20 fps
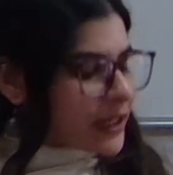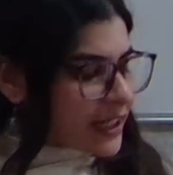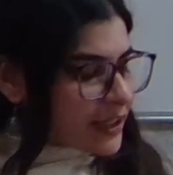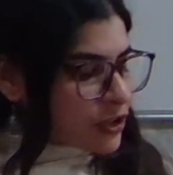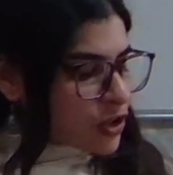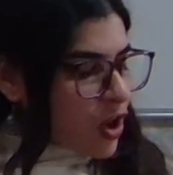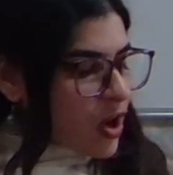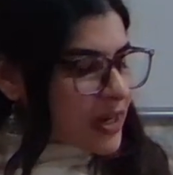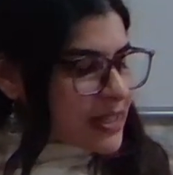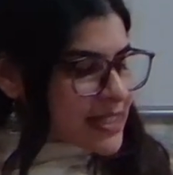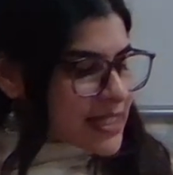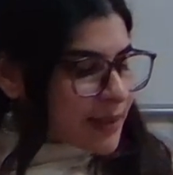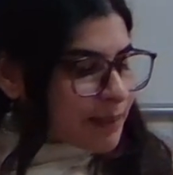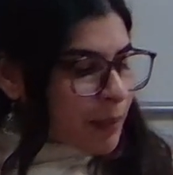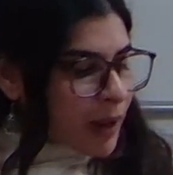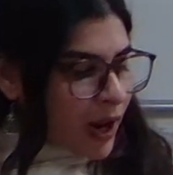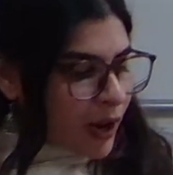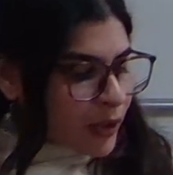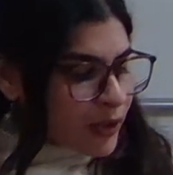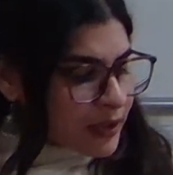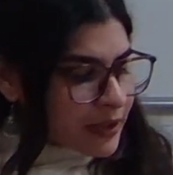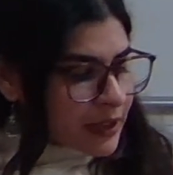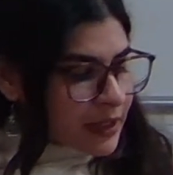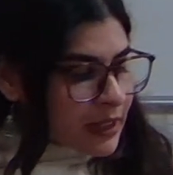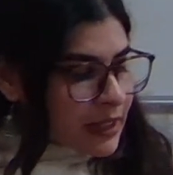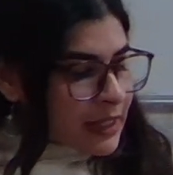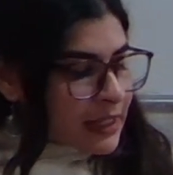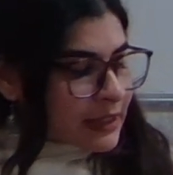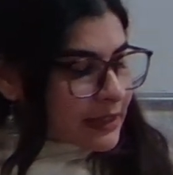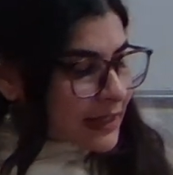talks about
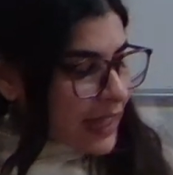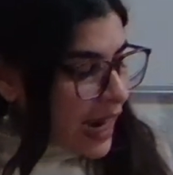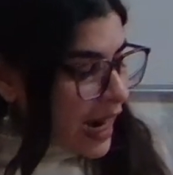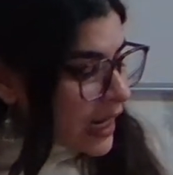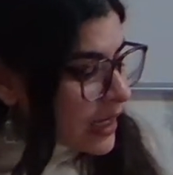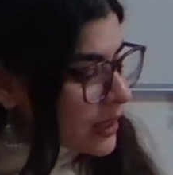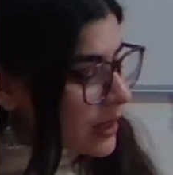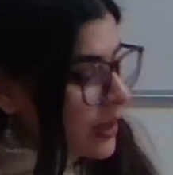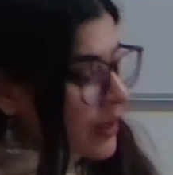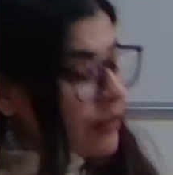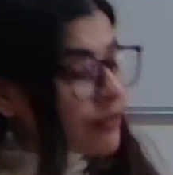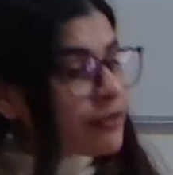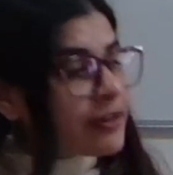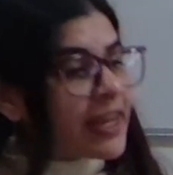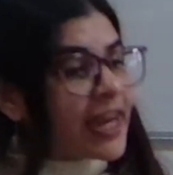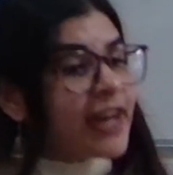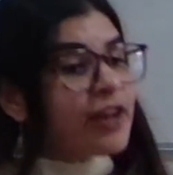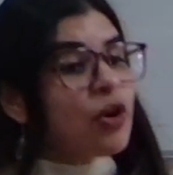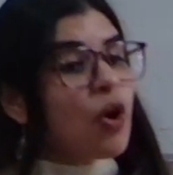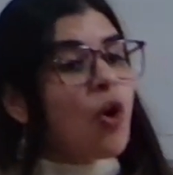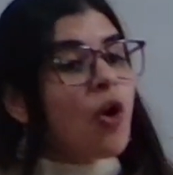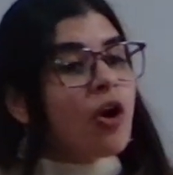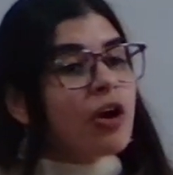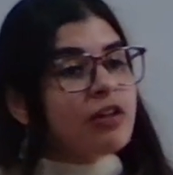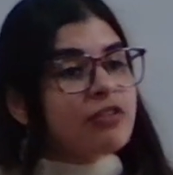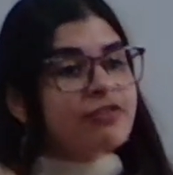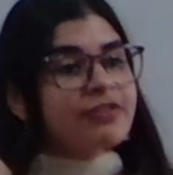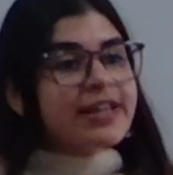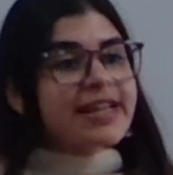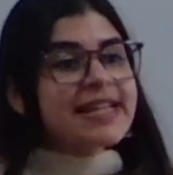that we are
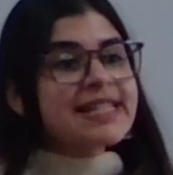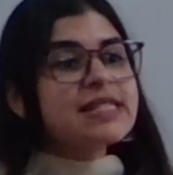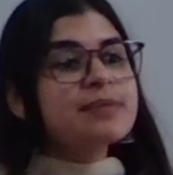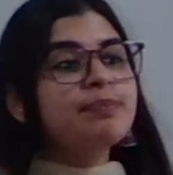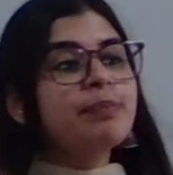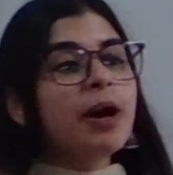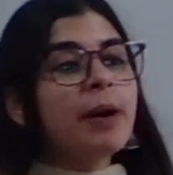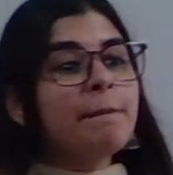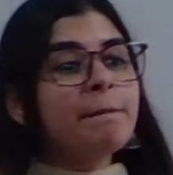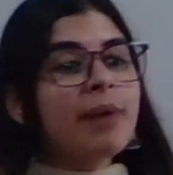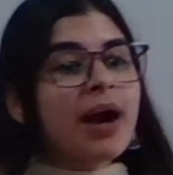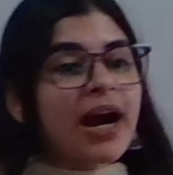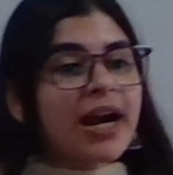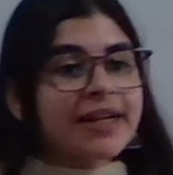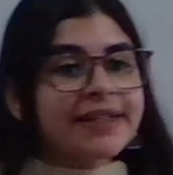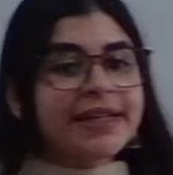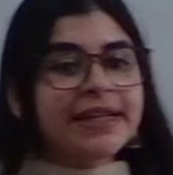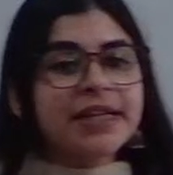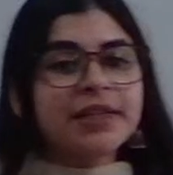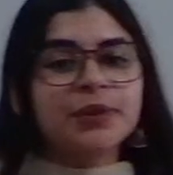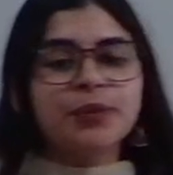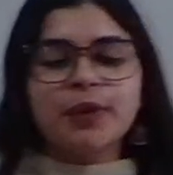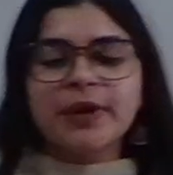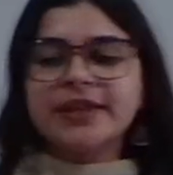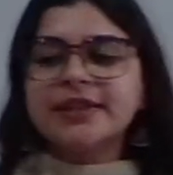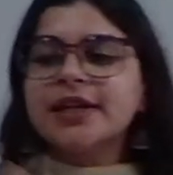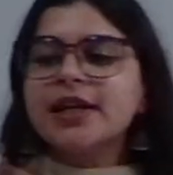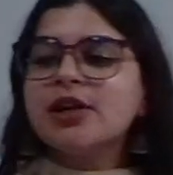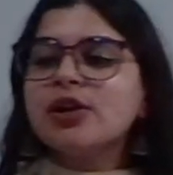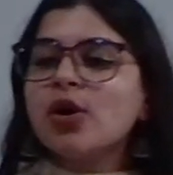always bombarded with
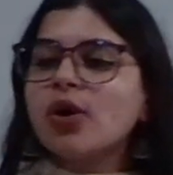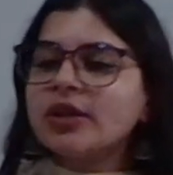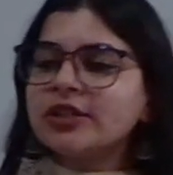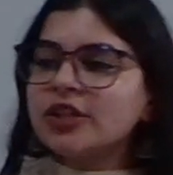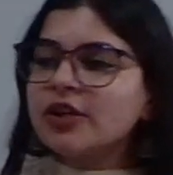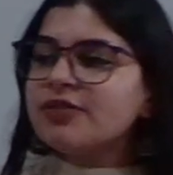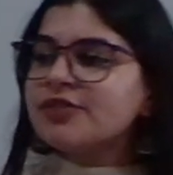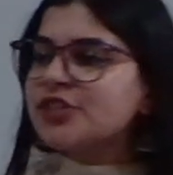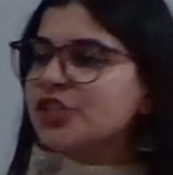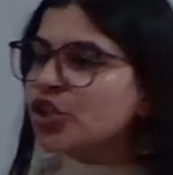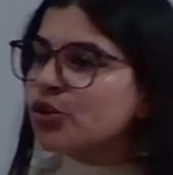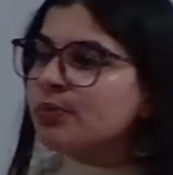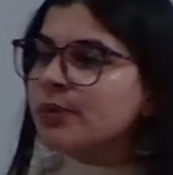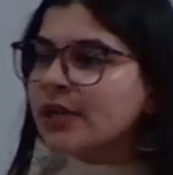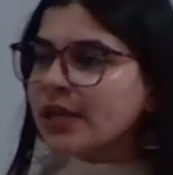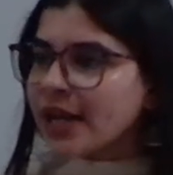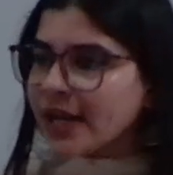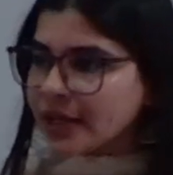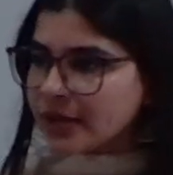a lot of stimuli